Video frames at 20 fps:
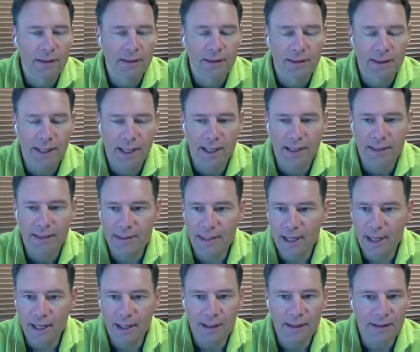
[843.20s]
that
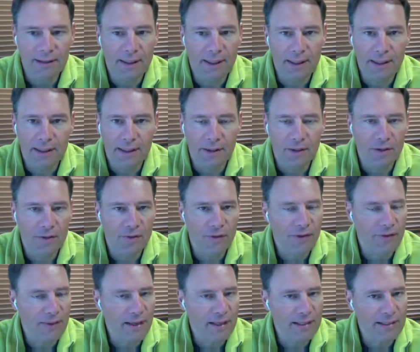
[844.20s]
you
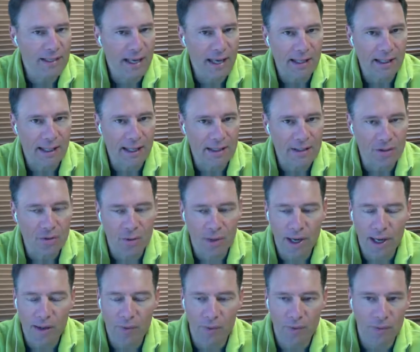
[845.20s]
think that tagline's
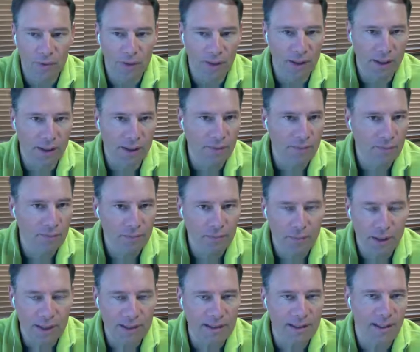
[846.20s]
great when really
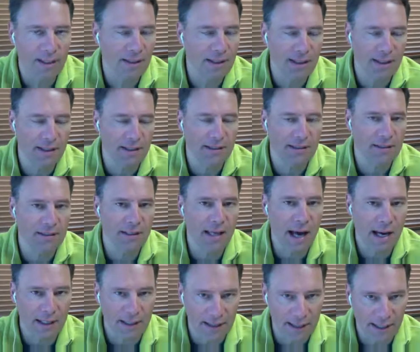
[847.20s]
it is
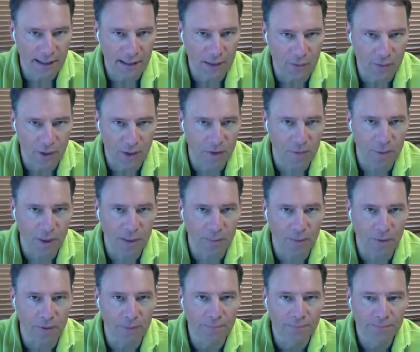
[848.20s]
not connecting with other people.